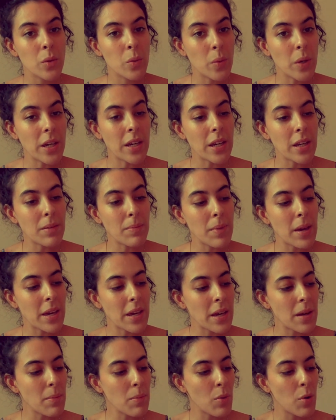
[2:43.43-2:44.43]
we can
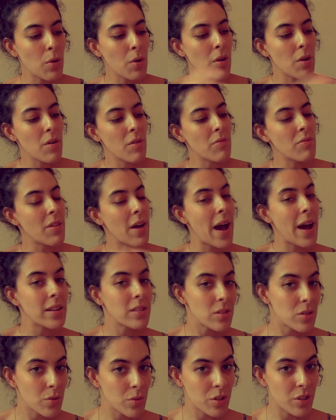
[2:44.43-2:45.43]
make it more of
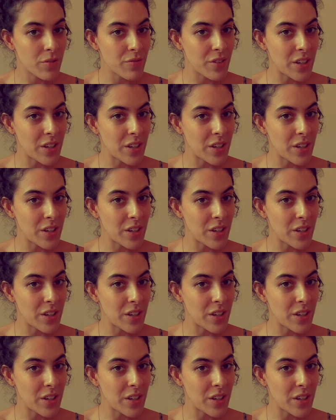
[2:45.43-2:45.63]
that sort of